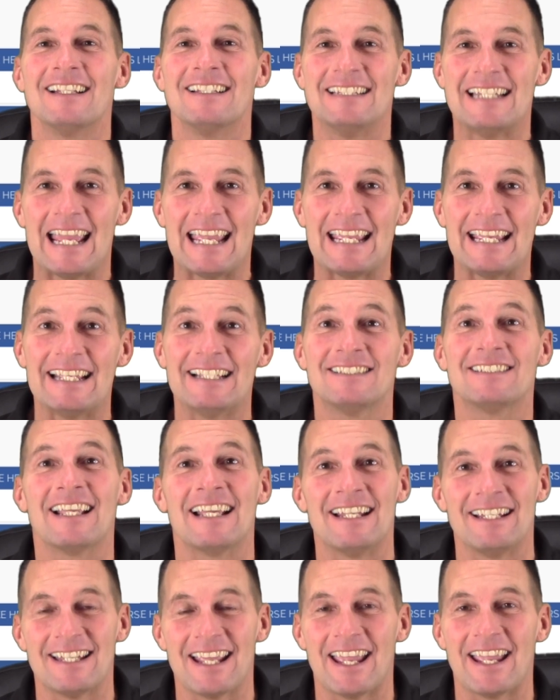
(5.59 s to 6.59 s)
days
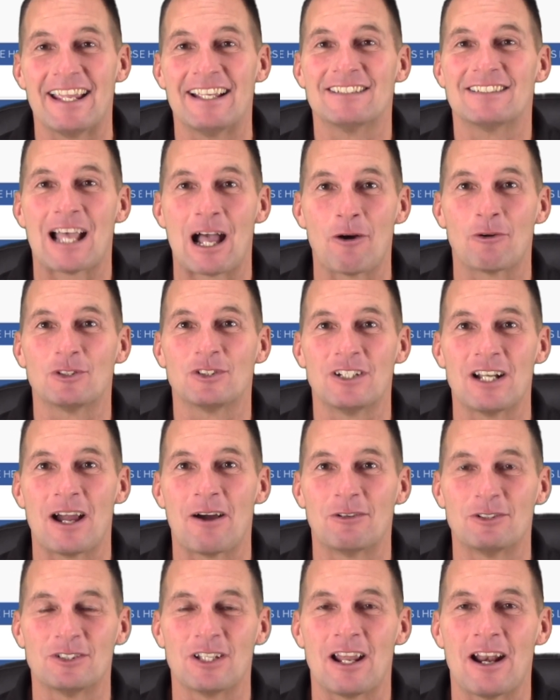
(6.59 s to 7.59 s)
and days, hours and
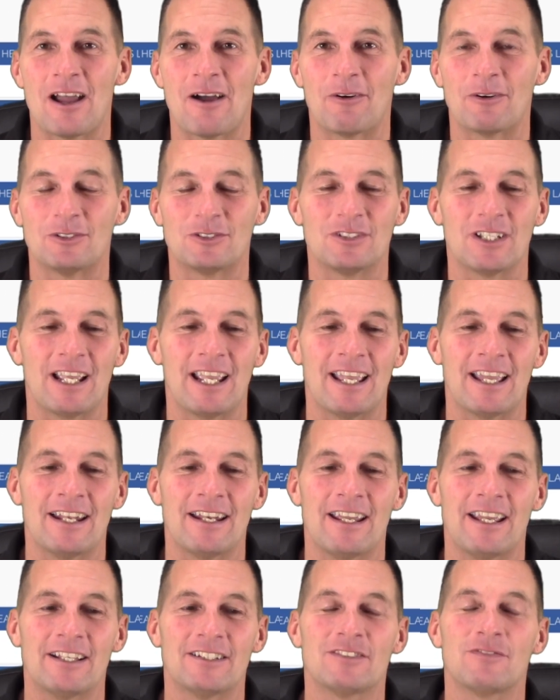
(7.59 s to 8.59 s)
hours and hours,
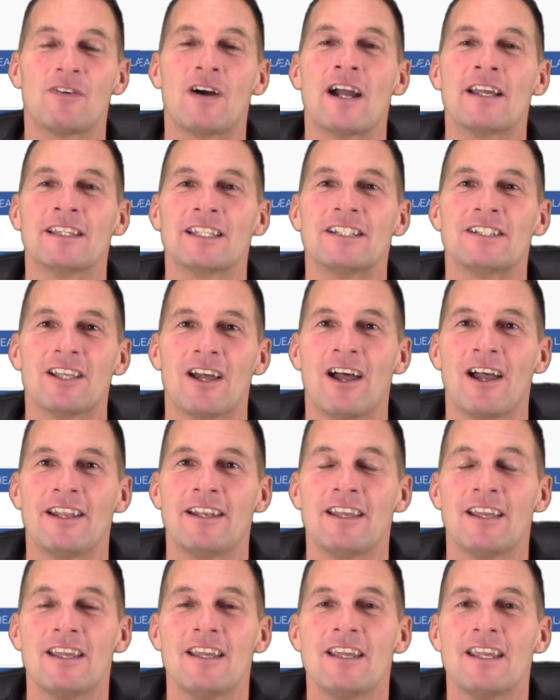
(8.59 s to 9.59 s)
and it's finally
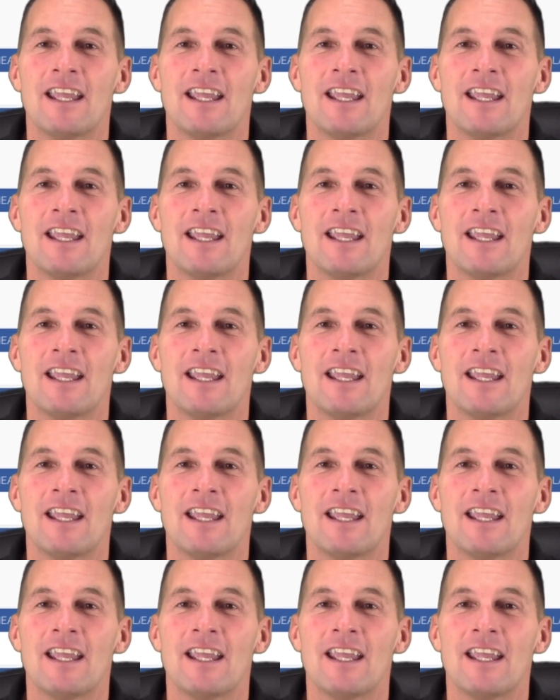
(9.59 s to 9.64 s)
done.